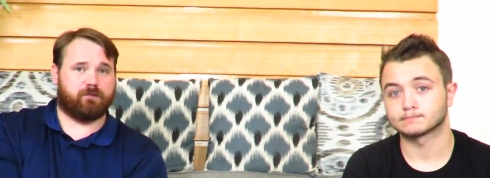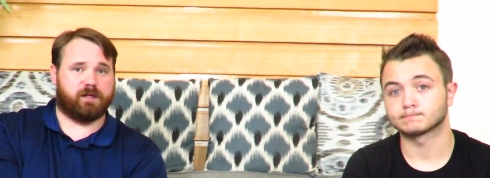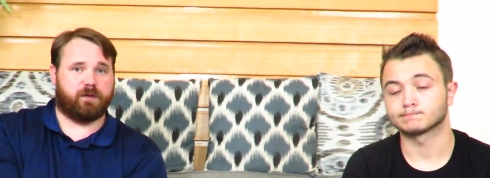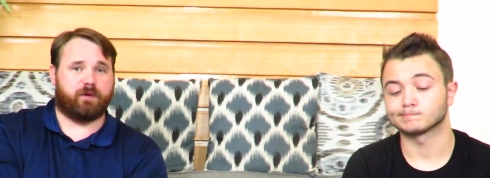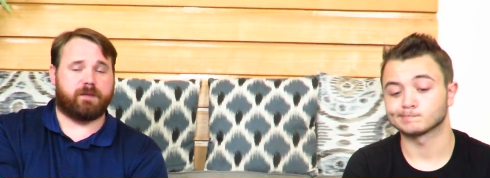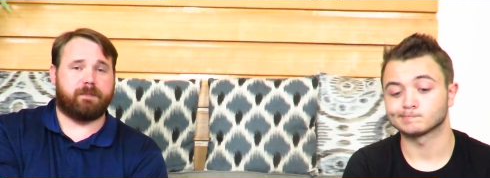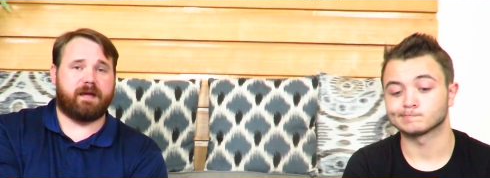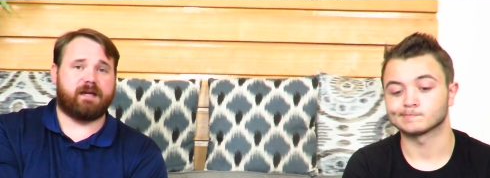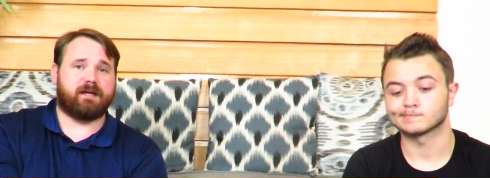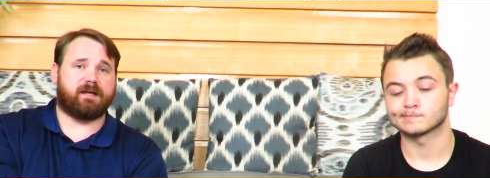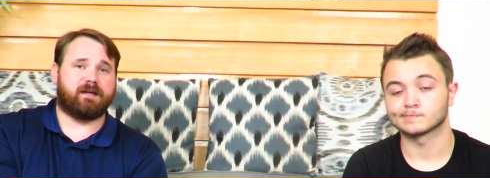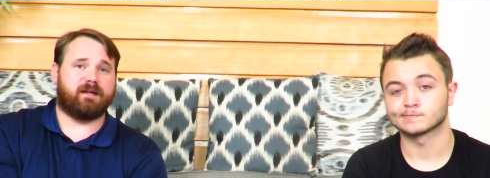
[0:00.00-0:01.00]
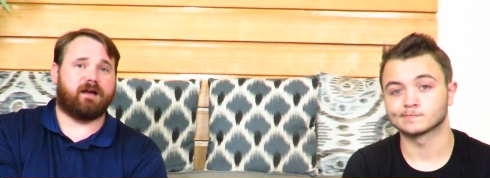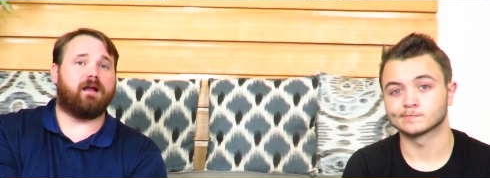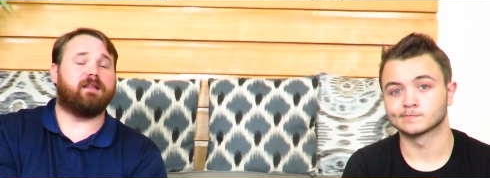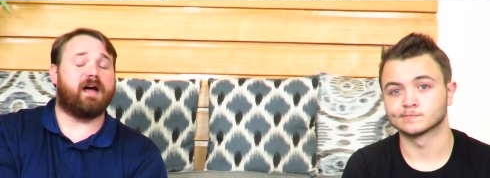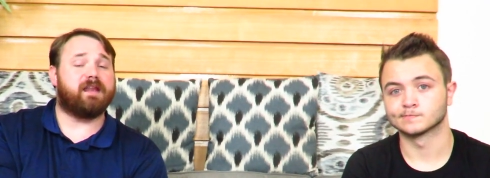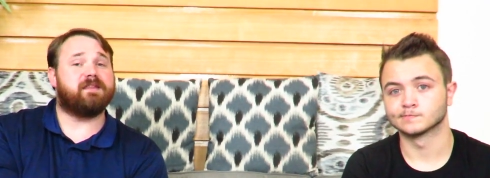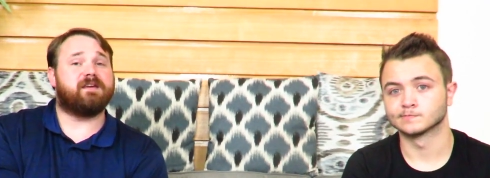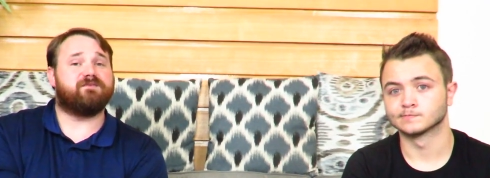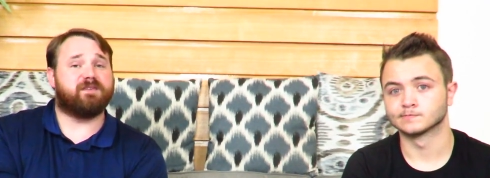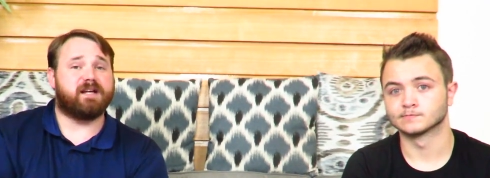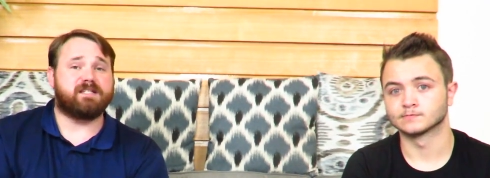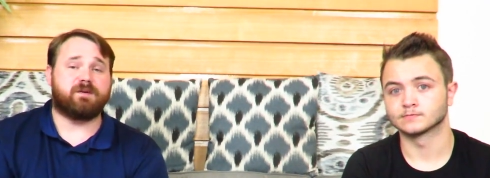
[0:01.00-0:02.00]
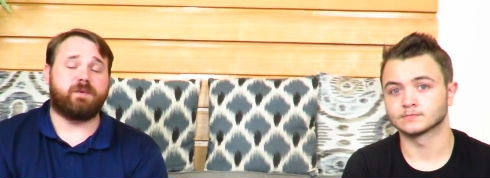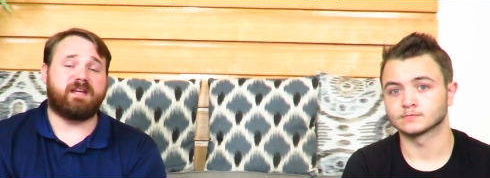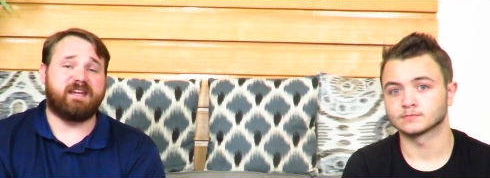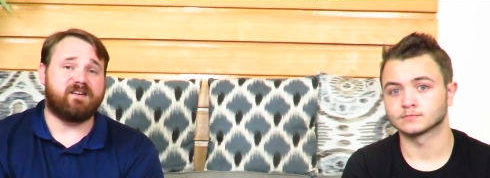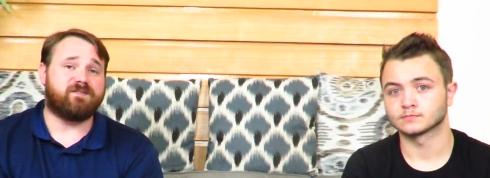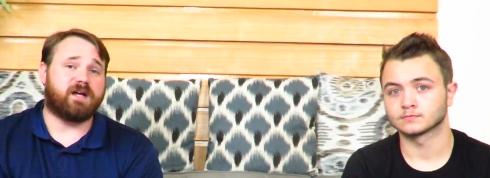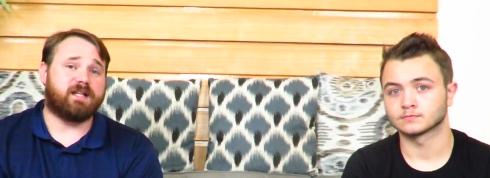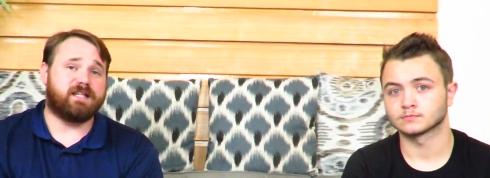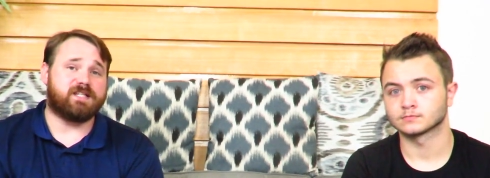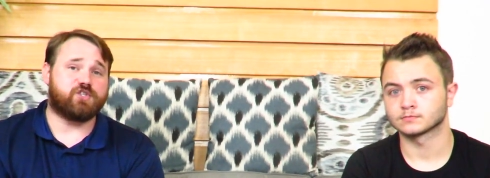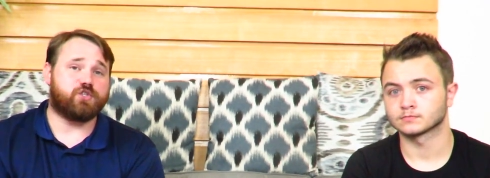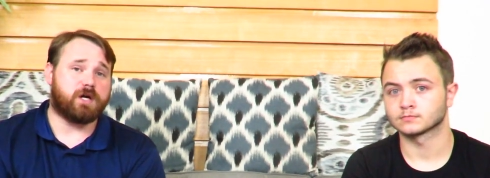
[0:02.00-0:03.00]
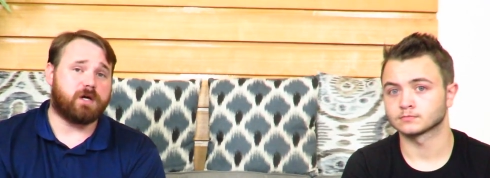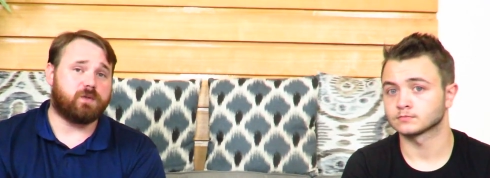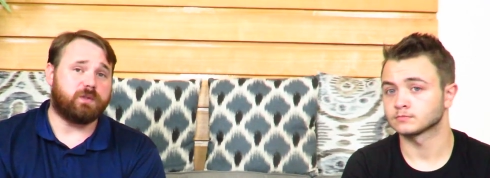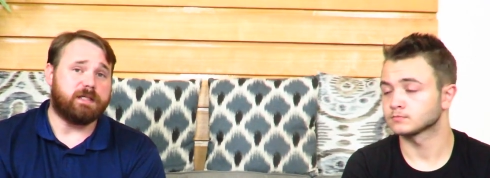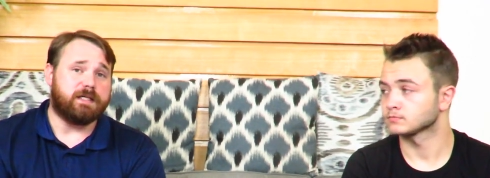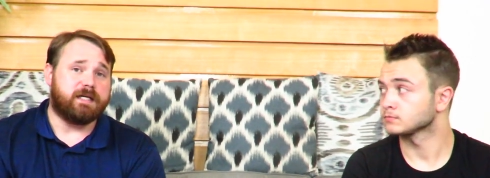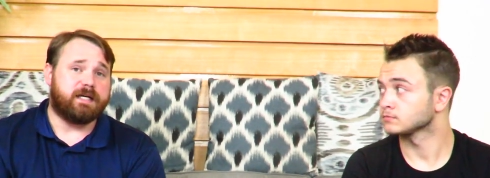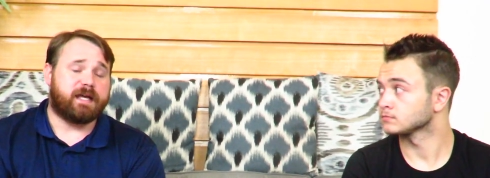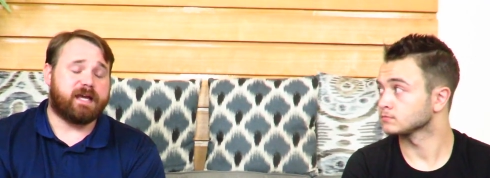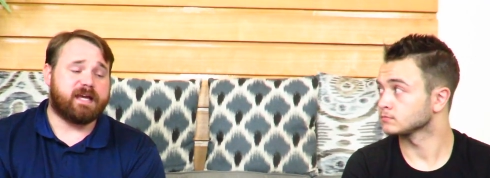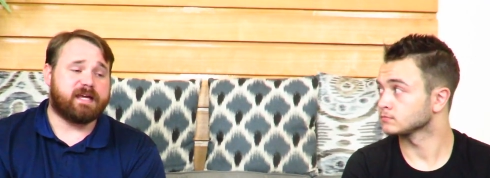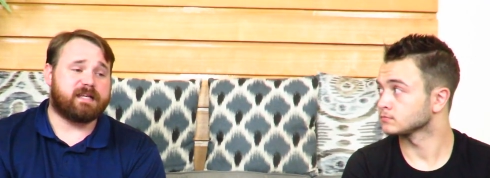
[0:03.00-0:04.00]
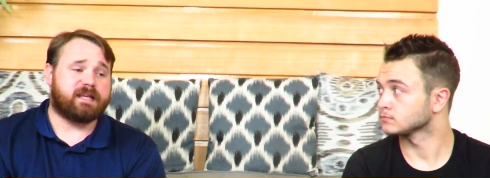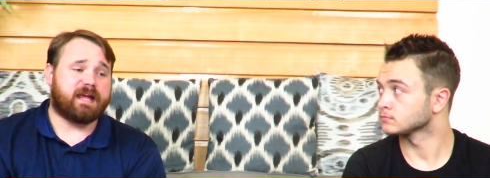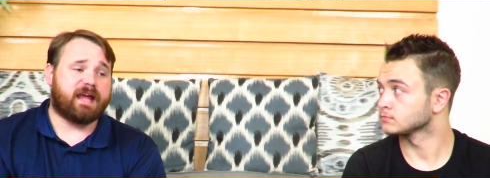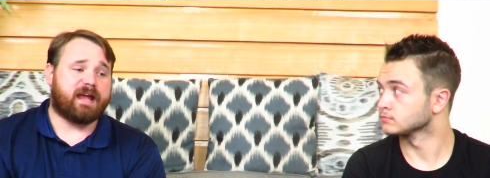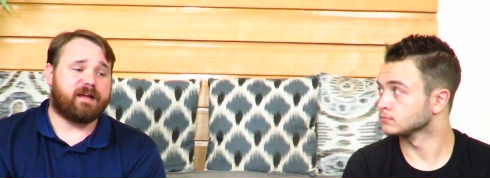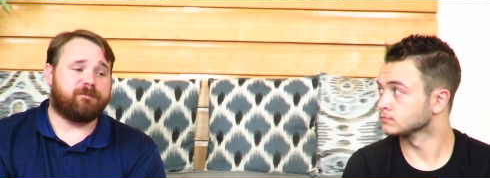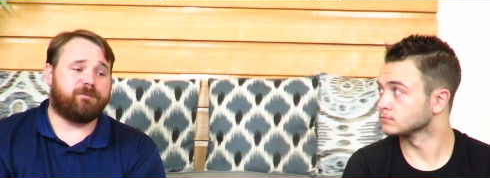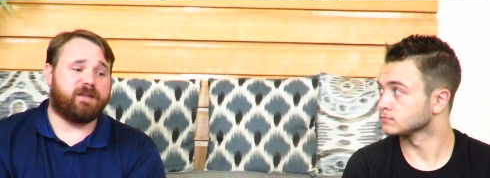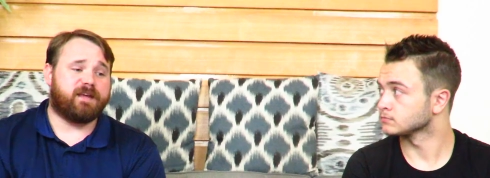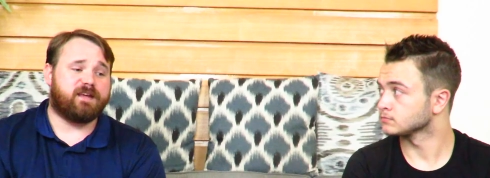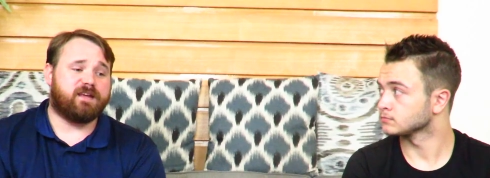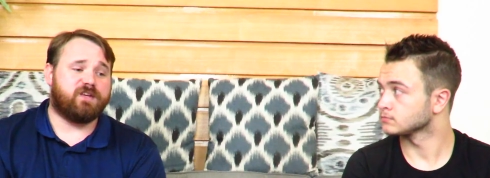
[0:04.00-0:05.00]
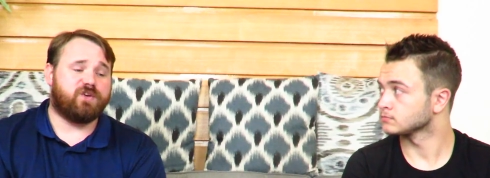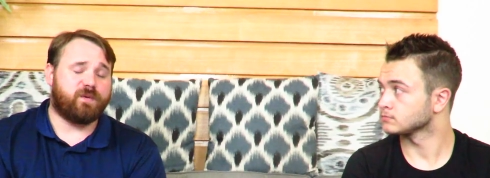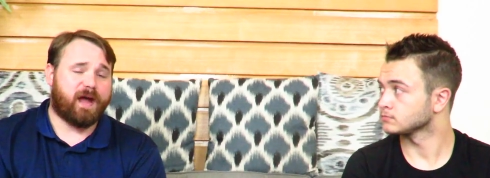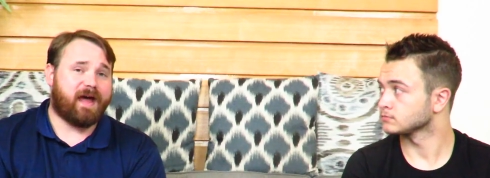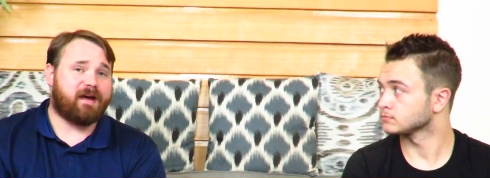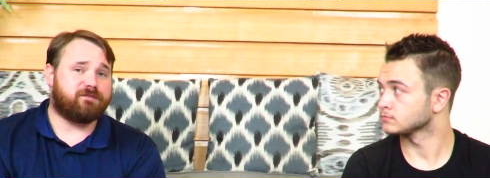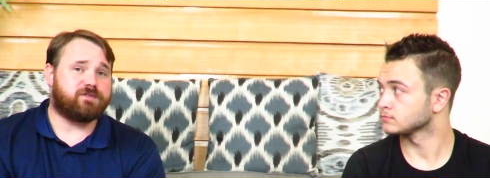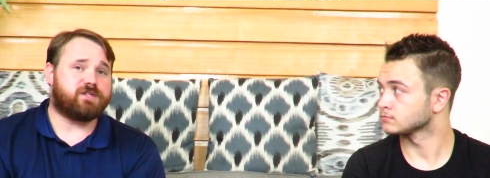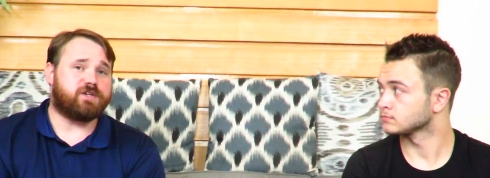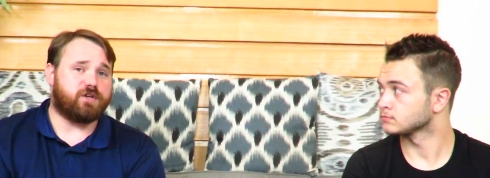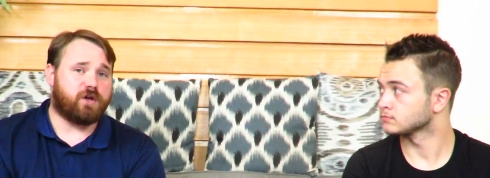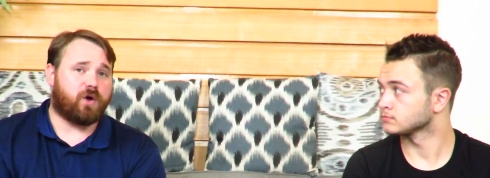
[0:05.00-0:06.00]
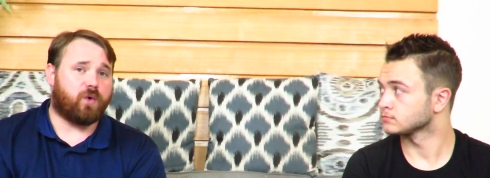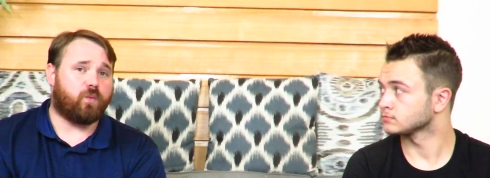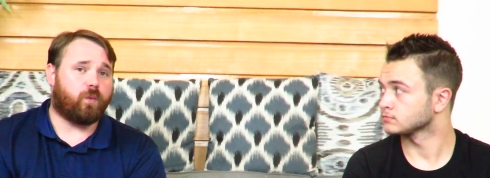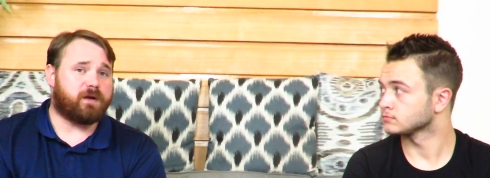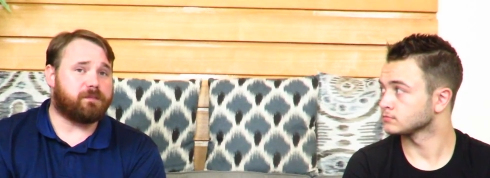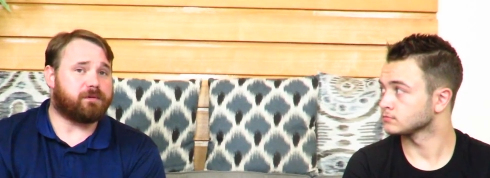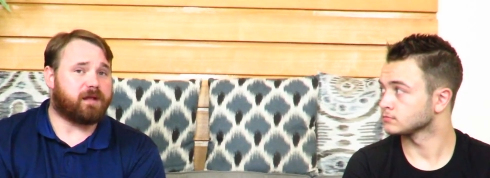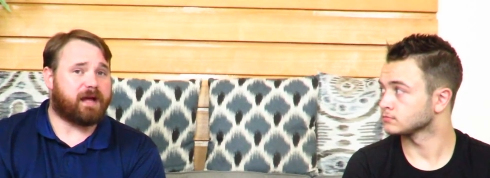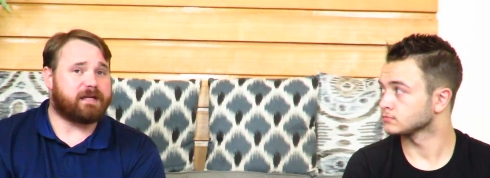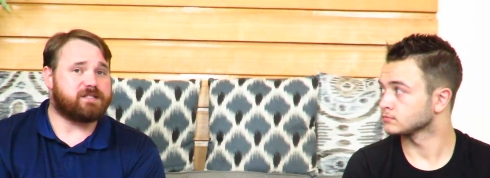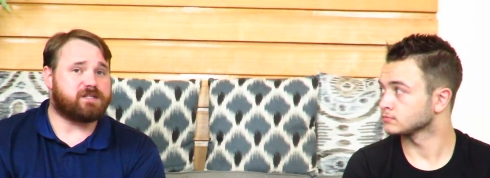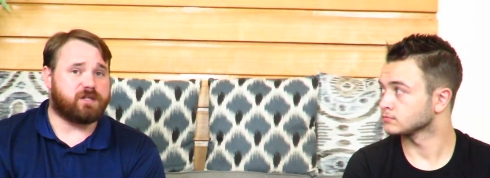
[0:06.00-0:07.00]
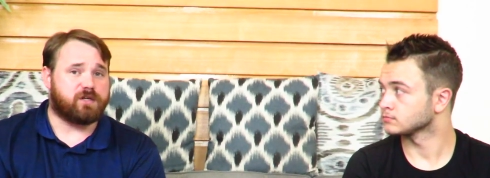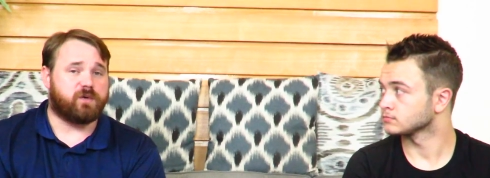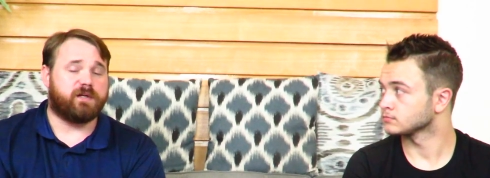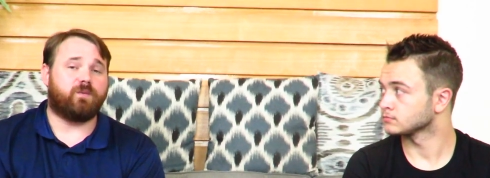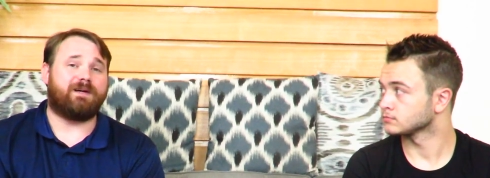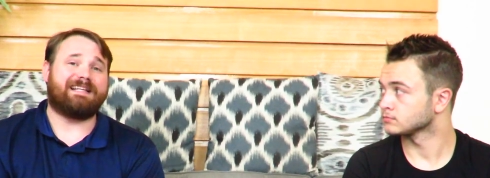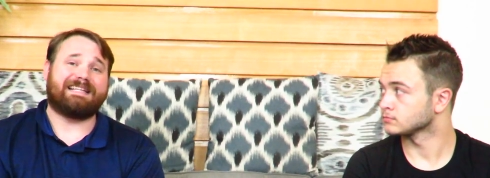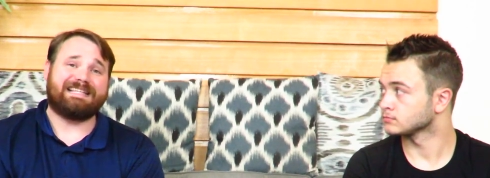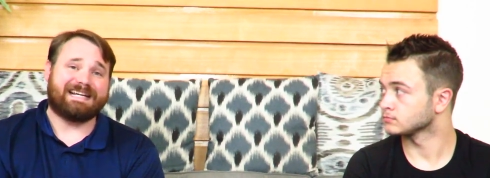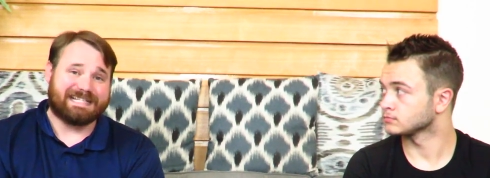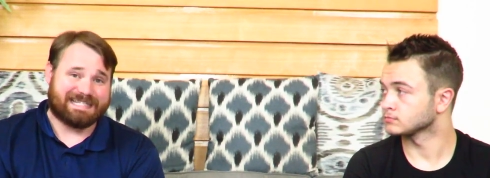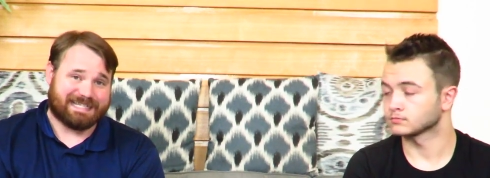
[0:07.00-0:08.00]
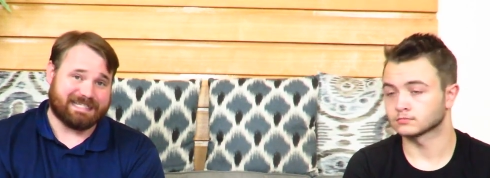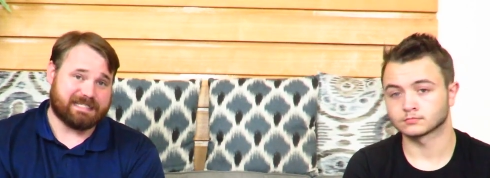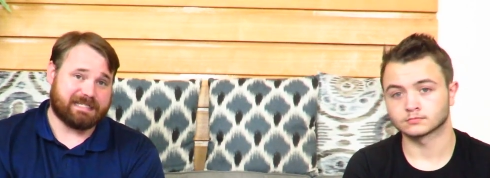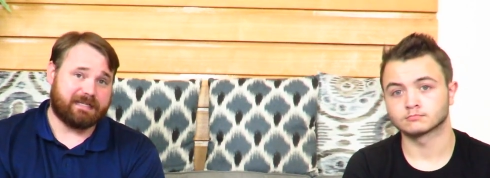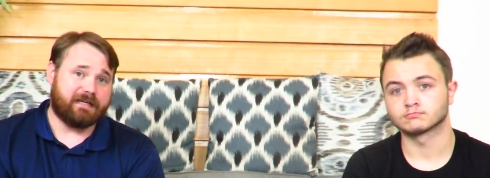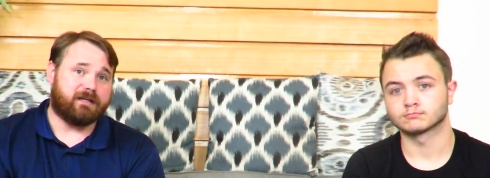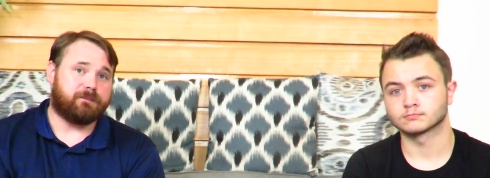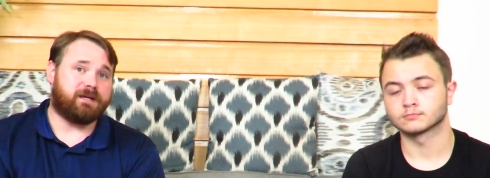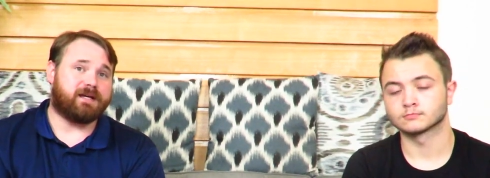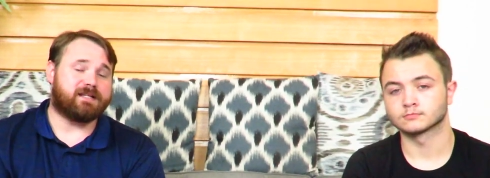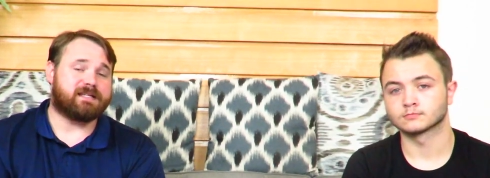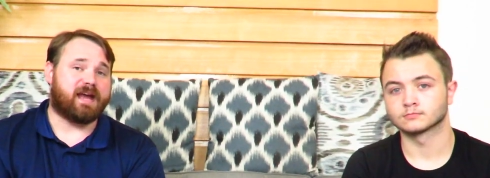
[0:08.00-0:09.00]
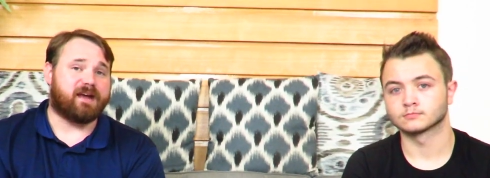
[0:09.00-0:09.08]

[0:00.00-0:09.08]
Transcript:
Speaker 1: I really want to make. A lot of the advice that we give on this show, it, you have to know what applies to you and what doesn't. Because